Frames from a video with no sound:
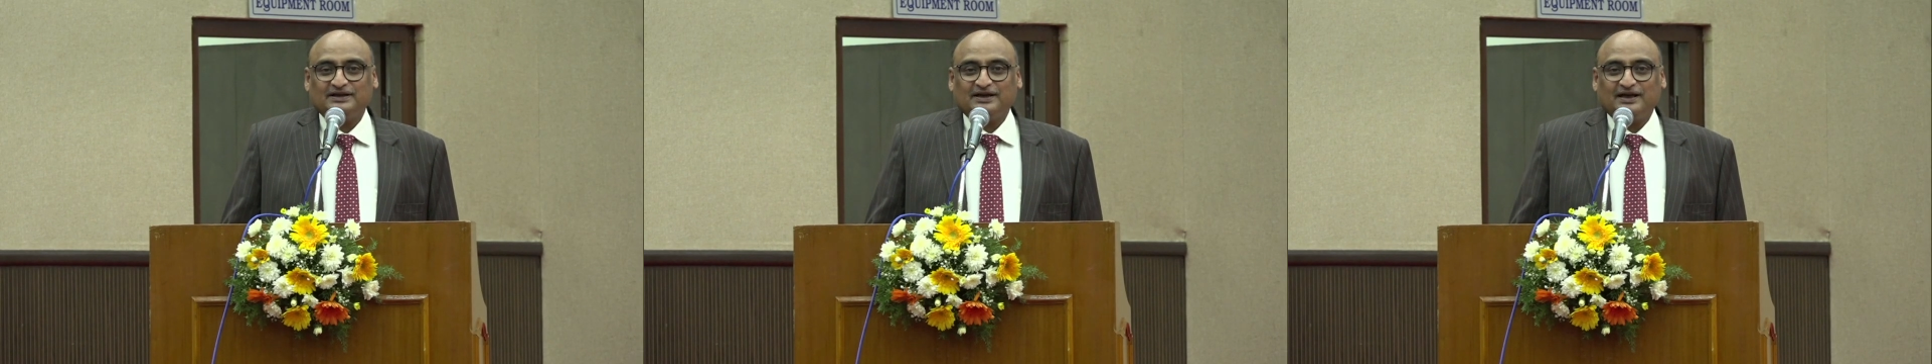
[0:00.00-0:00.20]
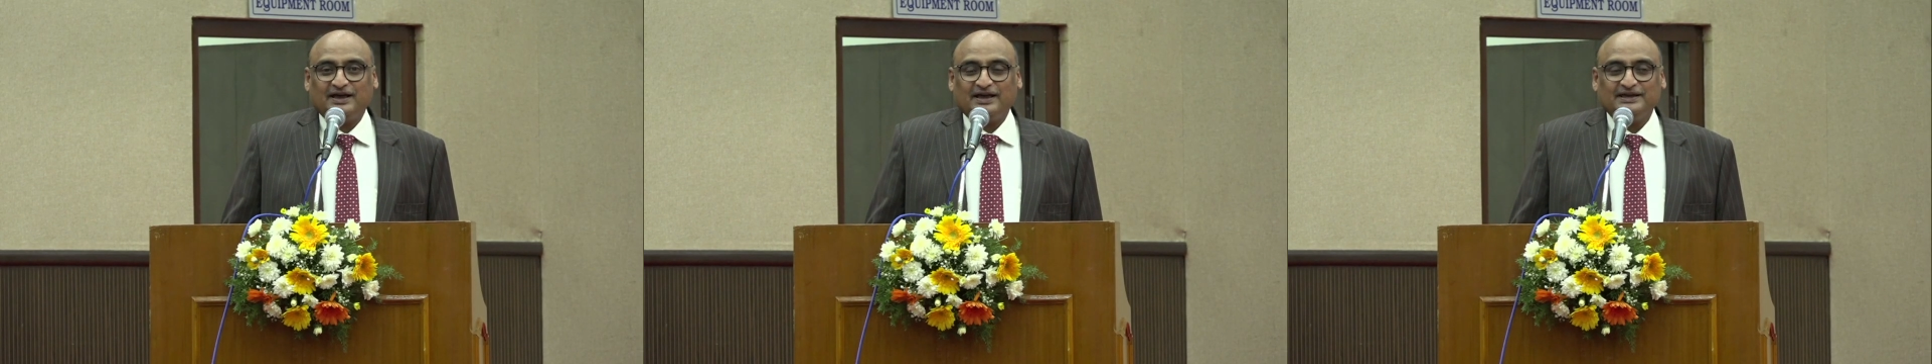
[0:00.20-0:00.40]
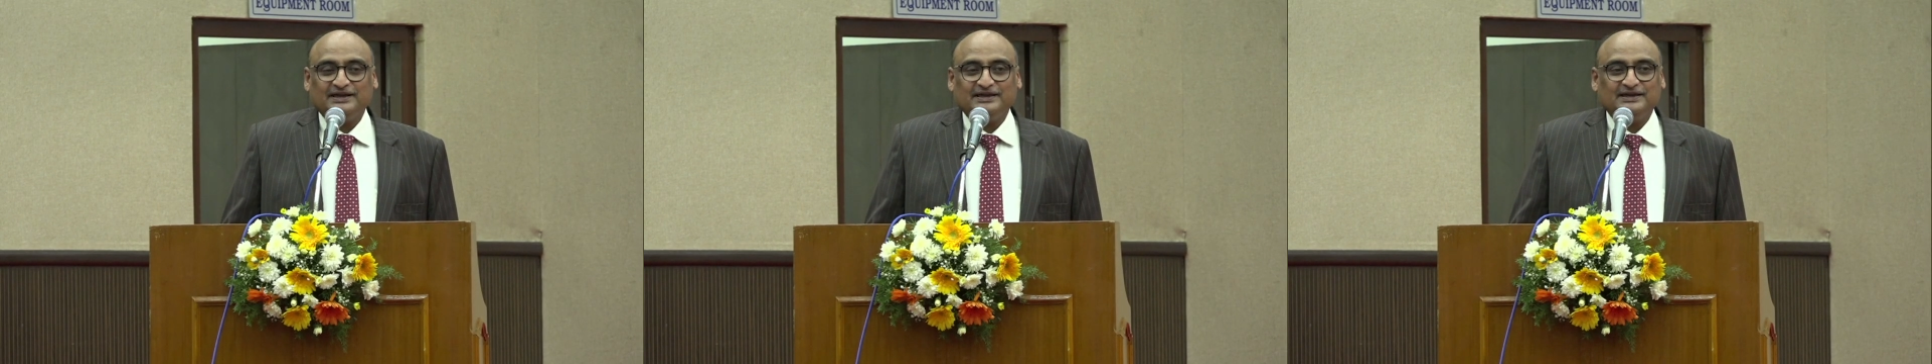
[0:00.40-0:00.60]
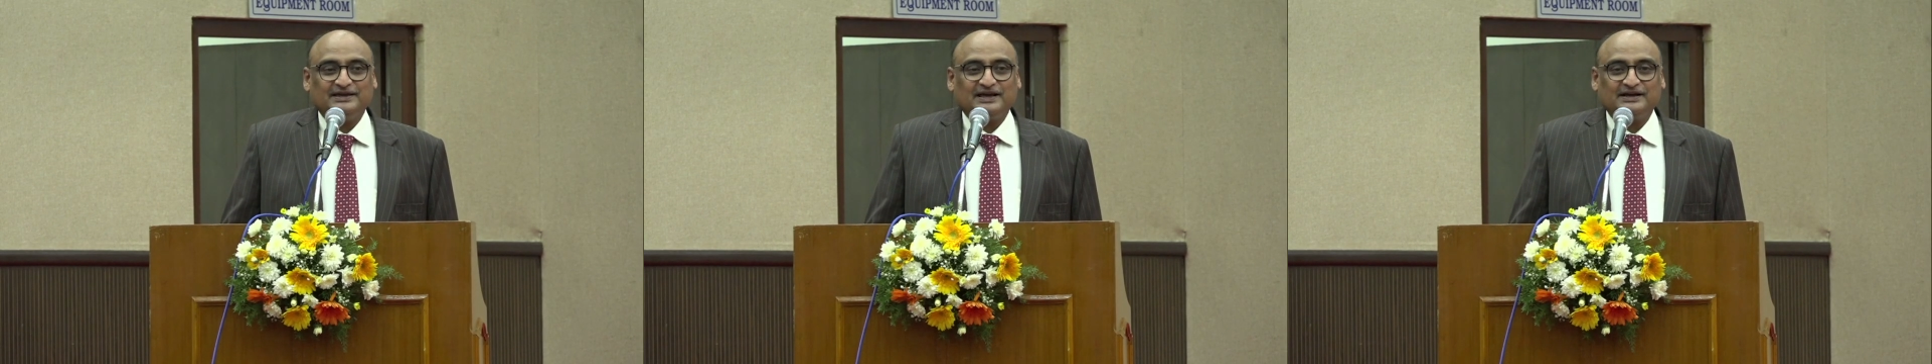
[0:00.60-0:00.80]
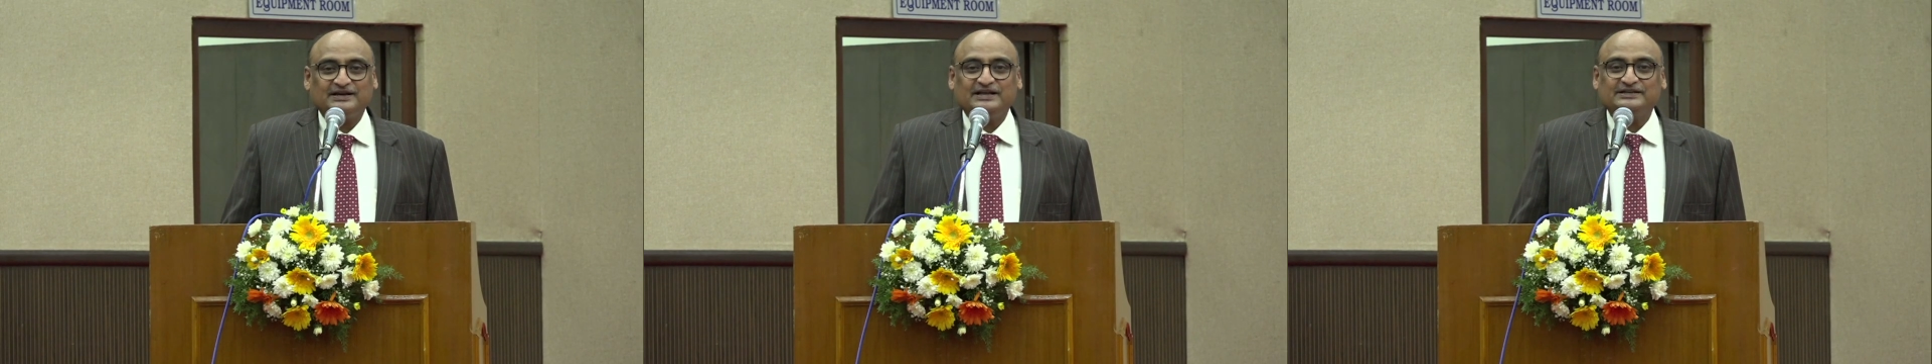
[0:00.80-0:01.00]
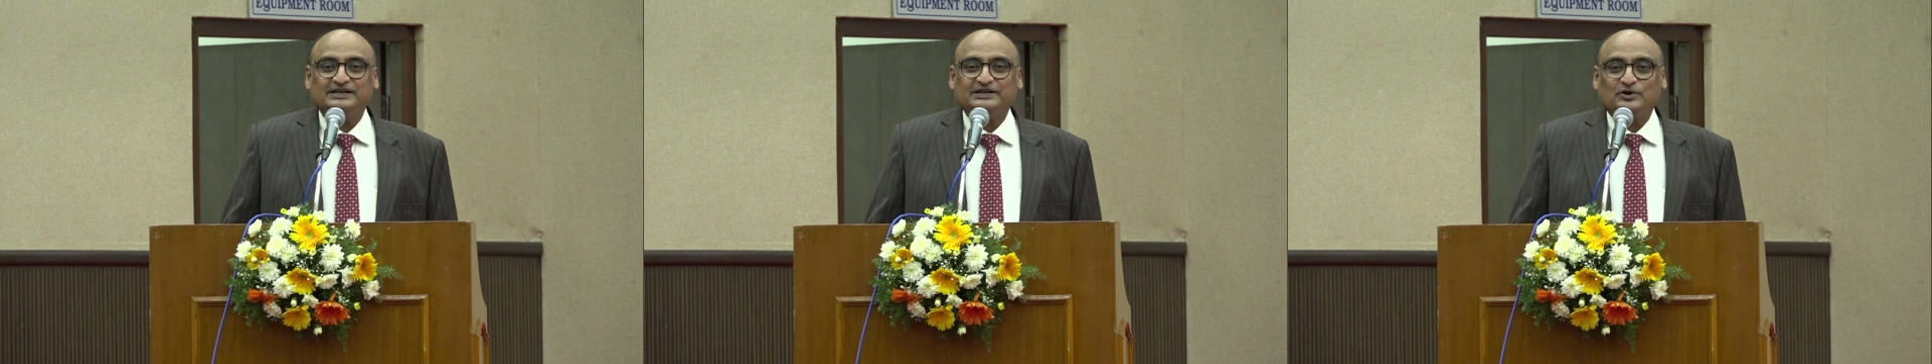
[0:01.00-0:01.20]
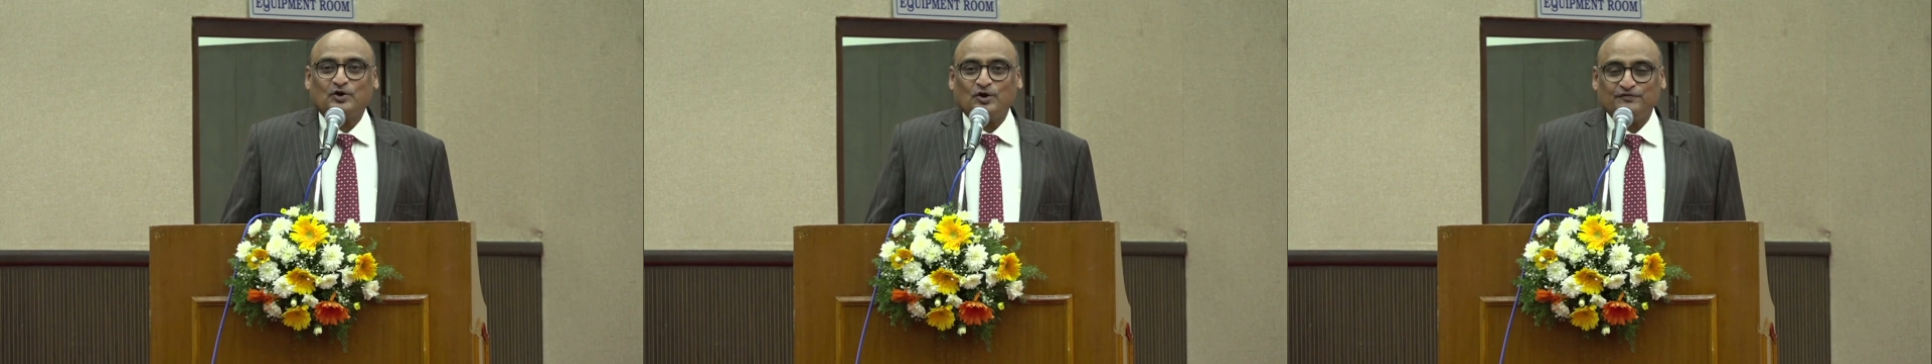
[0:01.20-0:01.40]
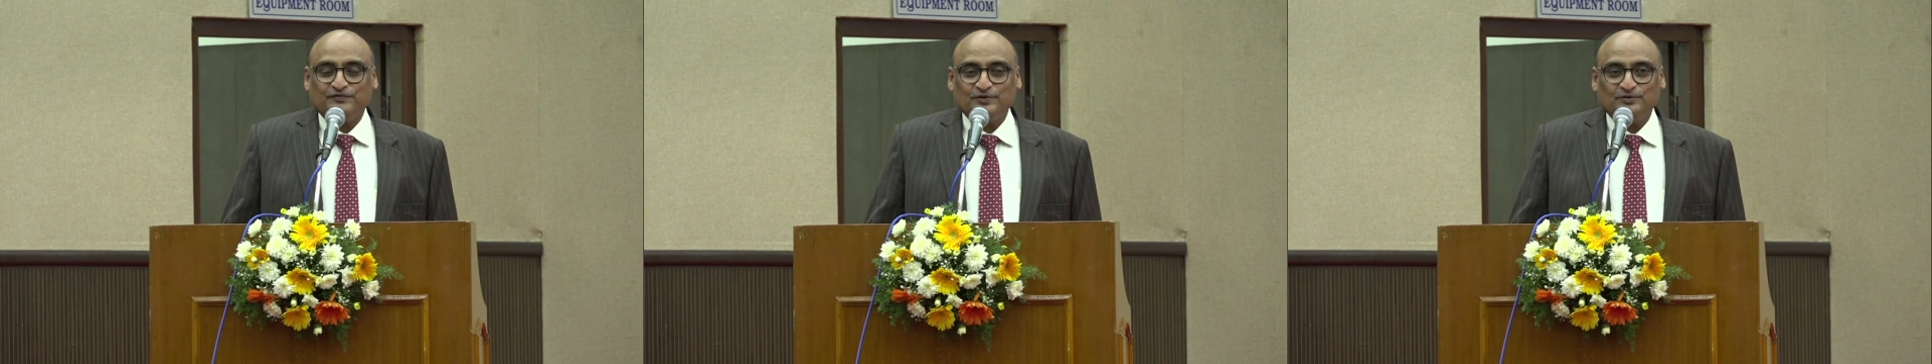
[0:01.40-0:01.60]
I congratulate
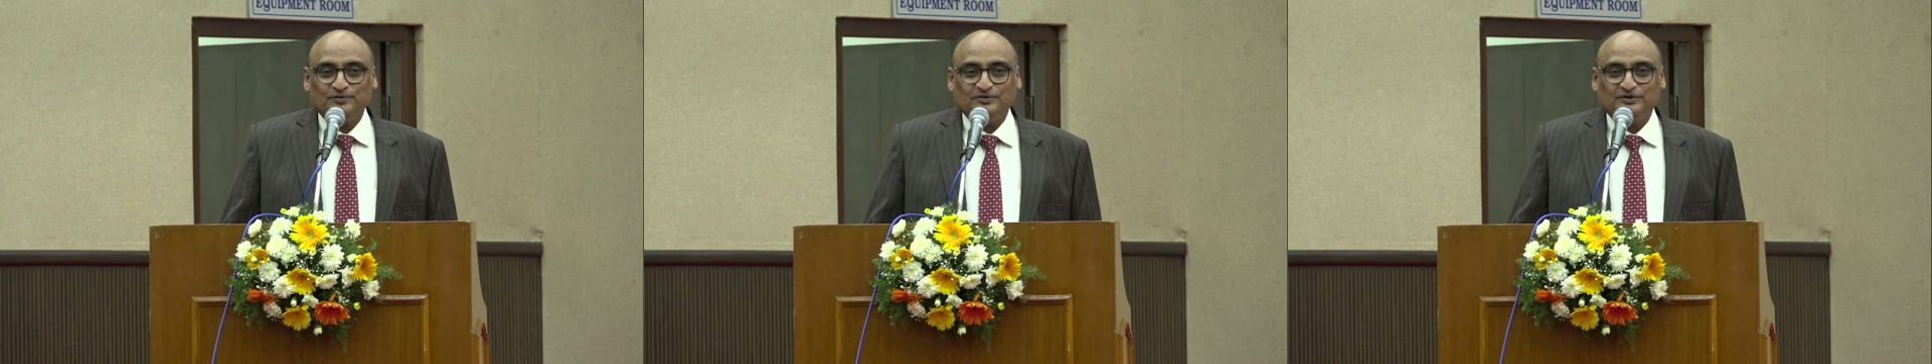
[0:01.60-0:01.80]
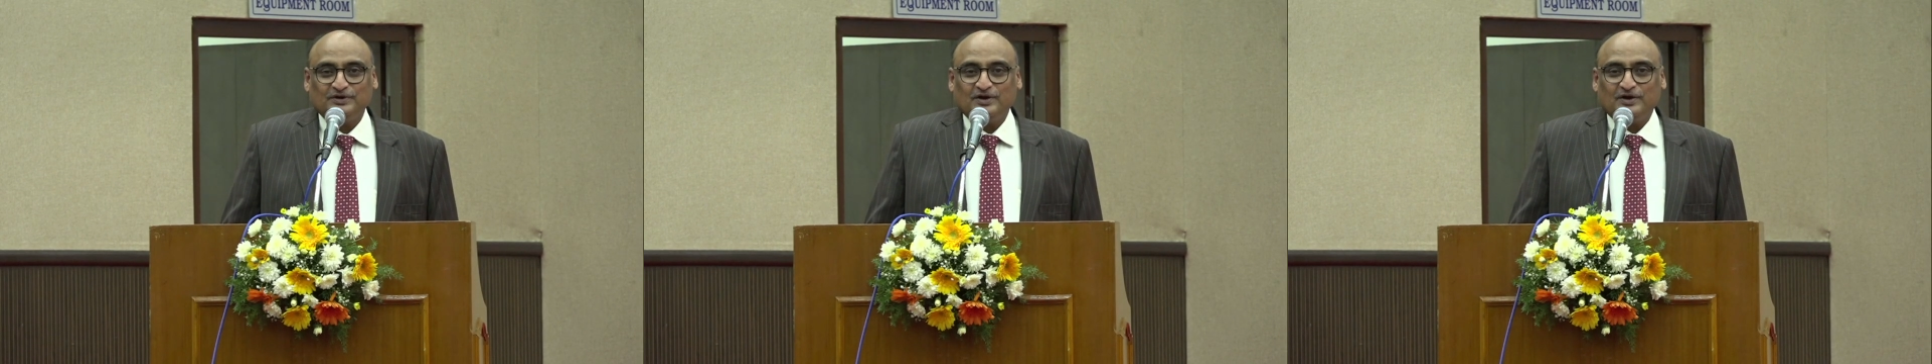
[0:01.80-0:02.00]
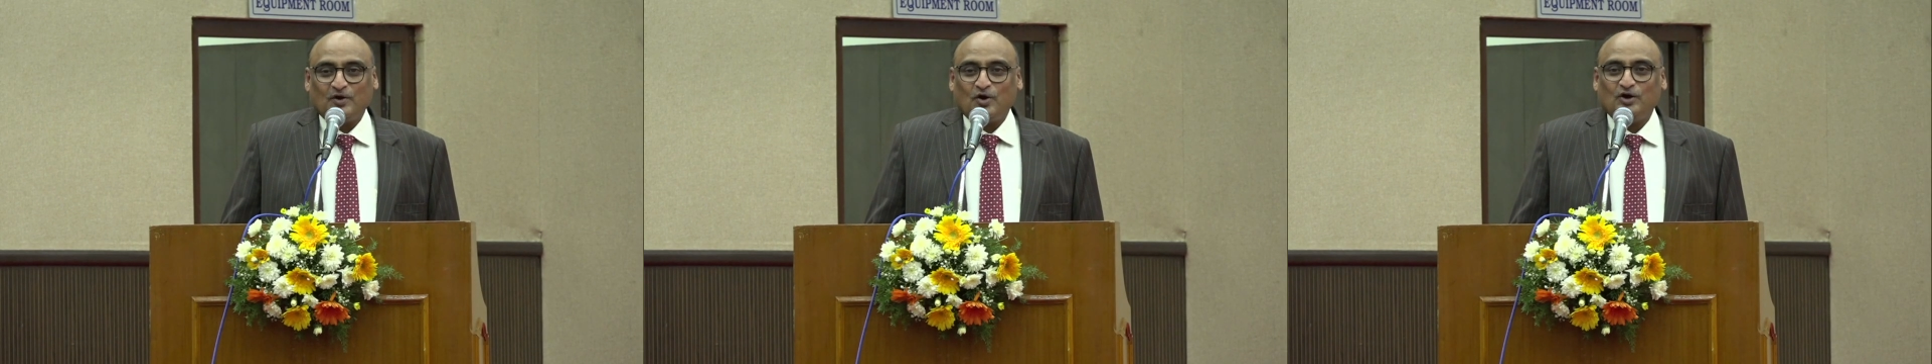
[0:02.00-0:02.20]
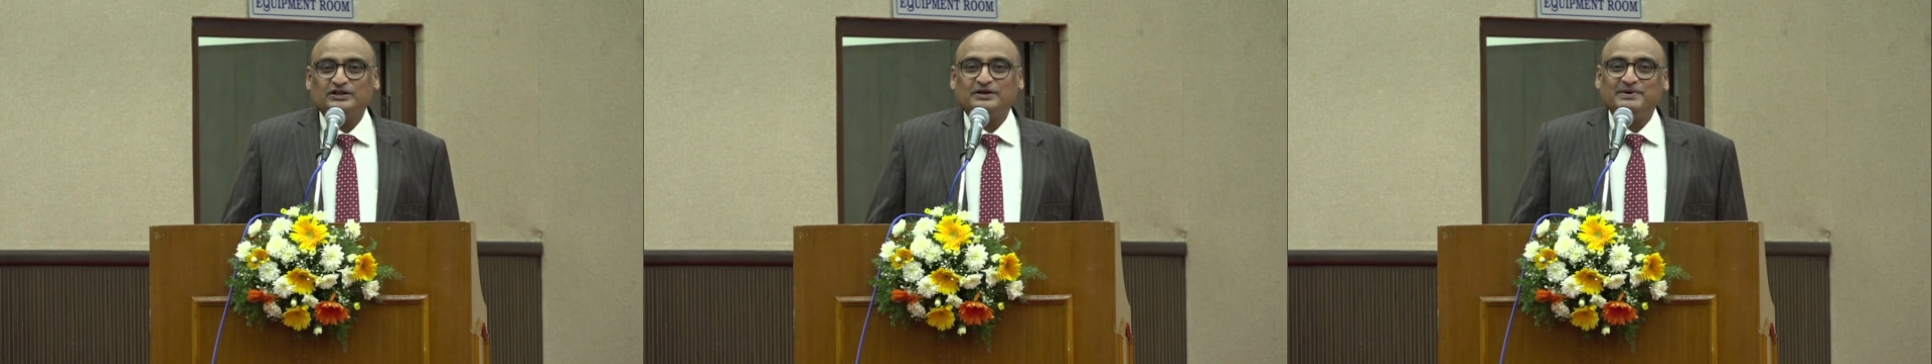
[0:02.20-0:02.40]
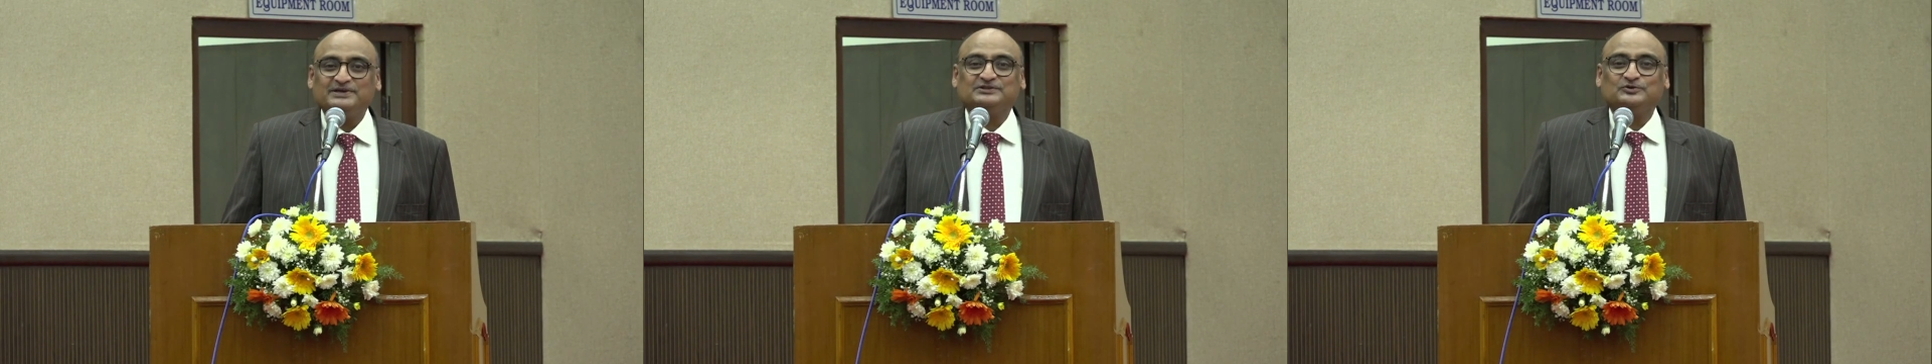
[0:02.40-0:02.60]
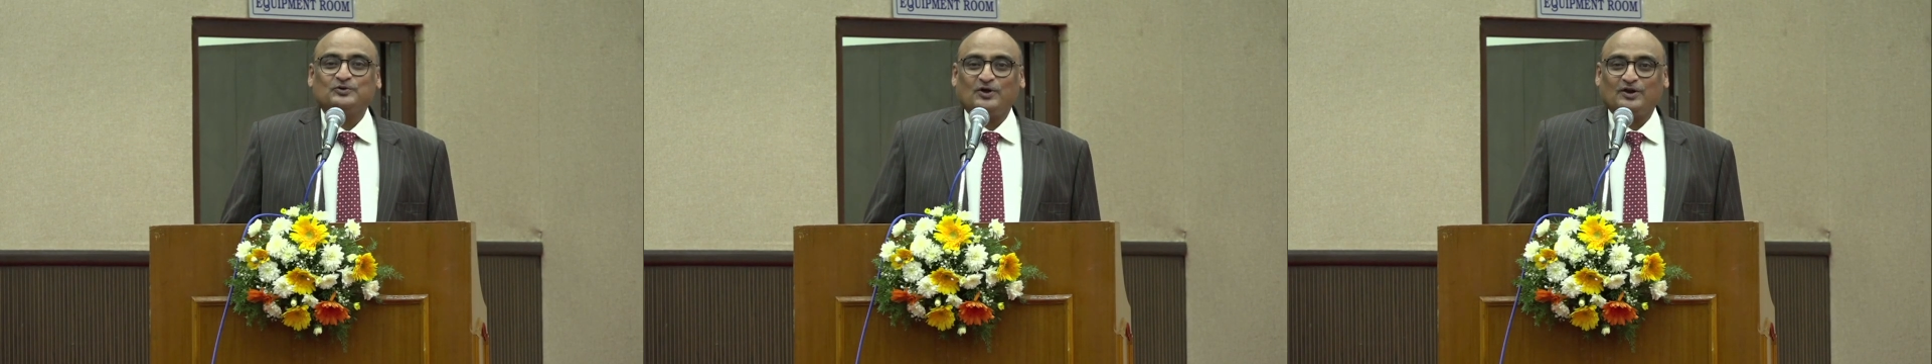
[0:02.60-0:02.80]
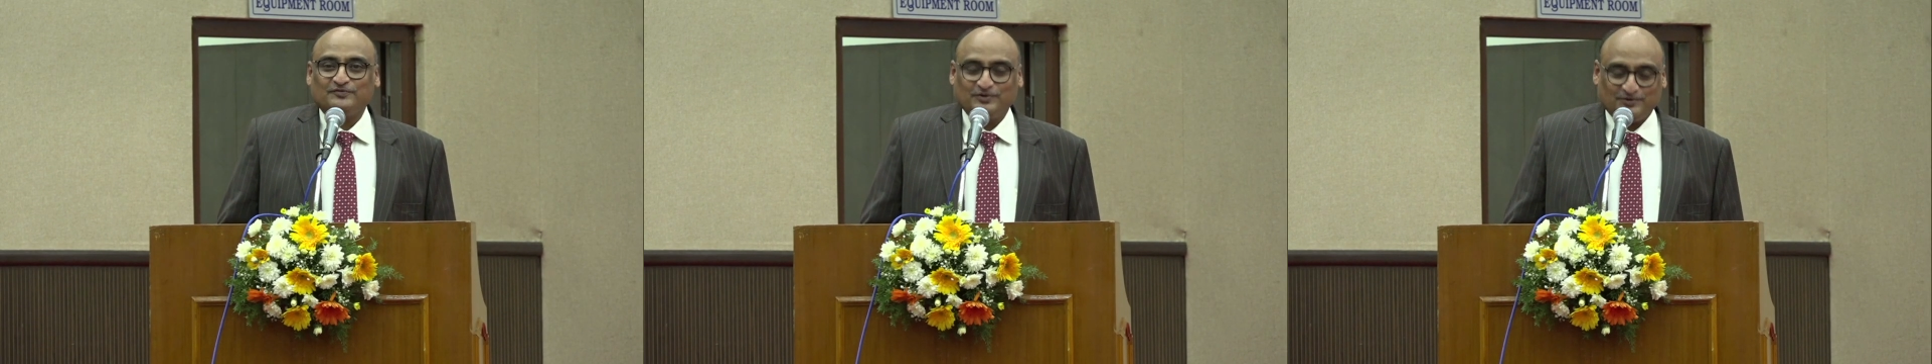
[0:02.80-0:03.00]
all of you. All the best to all of you.